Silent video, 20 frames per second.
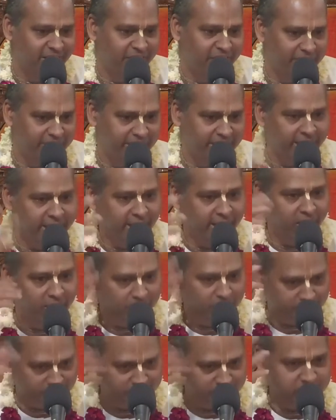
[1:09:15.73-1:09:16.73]
If we think
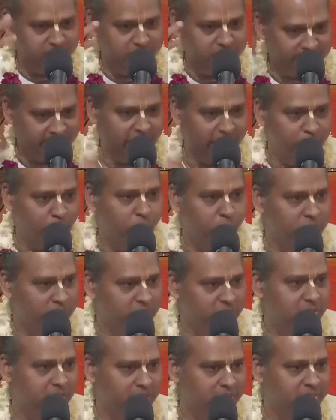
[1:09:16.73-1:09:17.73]
in sane
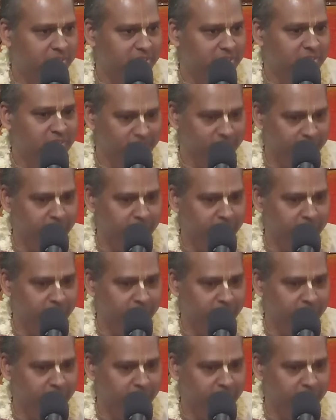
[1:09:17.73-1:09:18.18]
consciousness,